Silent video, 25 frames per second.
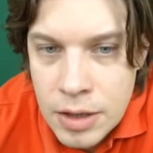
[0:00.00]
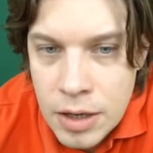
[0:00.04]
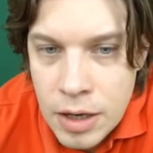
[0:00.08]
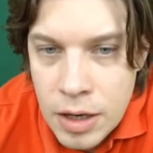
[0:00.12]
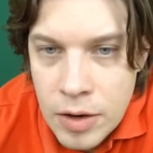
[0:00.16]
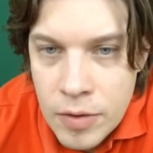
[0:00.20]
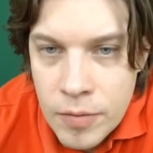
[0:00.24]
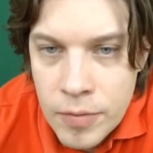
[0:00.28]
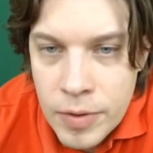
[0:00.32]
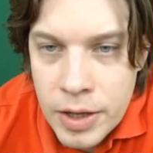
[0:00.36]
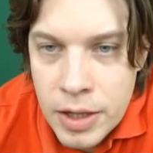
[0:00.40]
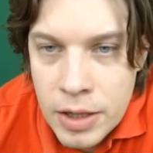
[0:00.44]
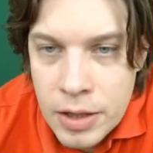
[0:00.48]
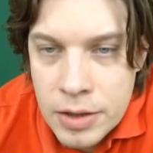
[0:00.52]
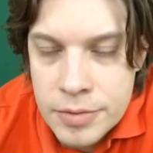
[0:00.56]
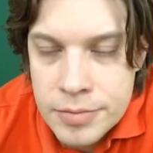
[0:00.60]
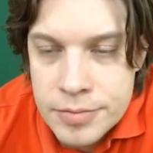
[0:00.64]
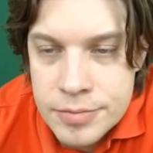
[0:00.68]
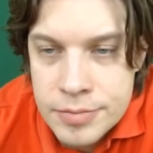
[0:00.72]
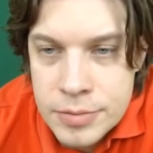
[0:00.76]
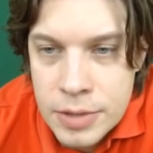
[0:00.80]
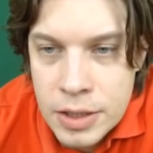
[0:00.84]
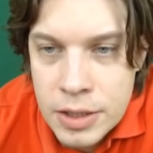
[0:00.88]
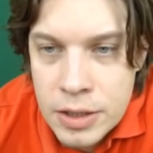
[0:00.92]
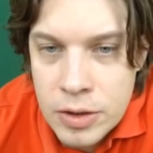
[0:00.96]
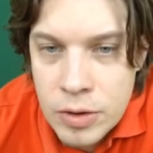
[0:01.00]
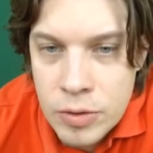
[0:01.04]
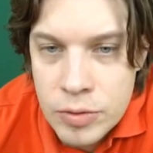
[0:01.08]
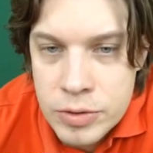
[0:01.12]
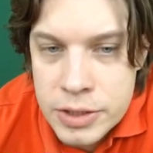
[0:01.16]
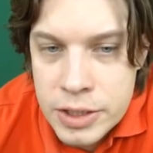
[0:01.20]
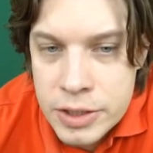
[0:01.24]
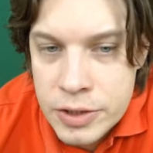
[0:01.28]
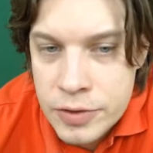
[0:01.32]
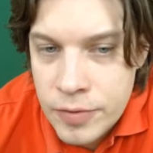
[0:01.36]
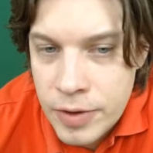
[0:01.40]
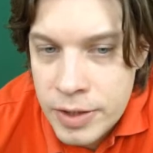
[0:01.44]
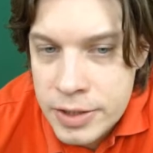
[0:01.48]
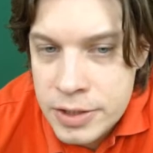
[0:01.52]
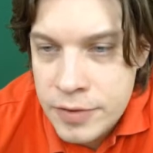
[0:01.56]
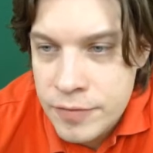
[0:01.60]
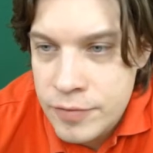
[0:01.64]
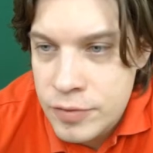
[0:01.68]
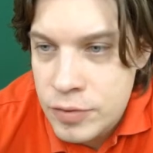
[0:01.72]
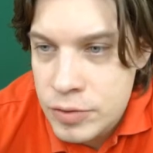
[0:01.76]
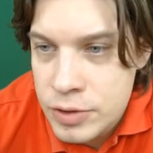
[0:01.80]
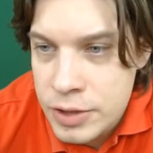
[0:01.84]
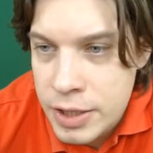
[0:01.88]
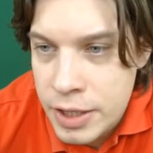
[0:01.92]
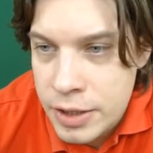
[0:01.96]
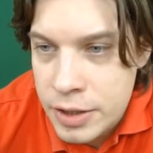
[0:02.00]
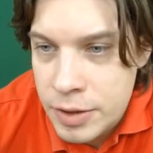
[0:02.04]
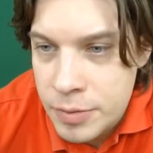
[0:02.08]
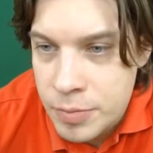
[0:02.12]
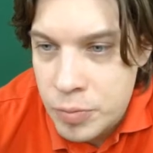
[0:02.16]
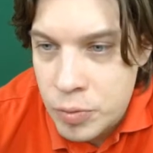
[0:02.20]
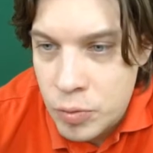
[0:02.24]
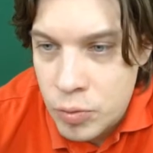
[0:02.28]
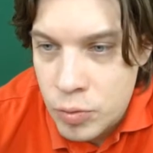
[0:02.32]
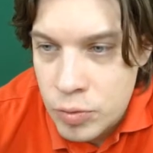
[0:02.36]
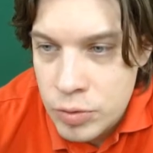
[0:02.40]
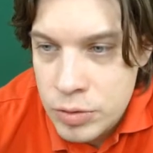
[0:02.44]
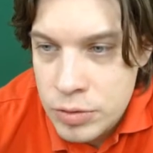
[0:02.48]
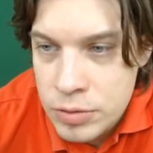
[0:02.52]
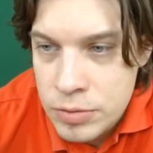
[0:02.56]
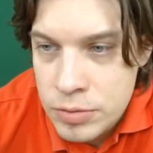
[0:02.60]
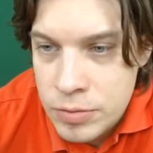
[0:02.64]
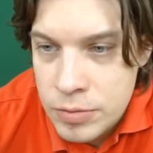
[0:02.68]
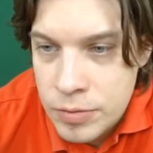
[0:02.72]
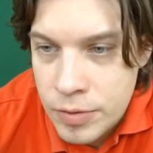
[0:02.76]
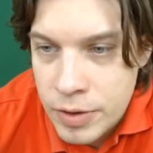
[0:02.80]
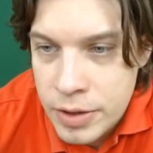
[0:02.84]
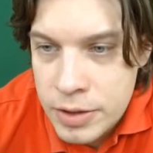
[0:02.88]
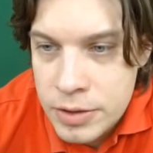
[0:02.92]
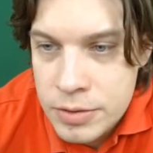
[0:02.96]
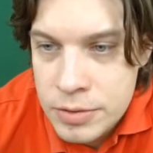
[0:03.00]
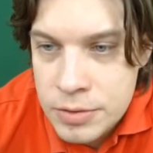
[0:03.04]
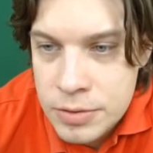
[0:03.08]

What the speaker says: Well, it looks attractive to take the pawn, right?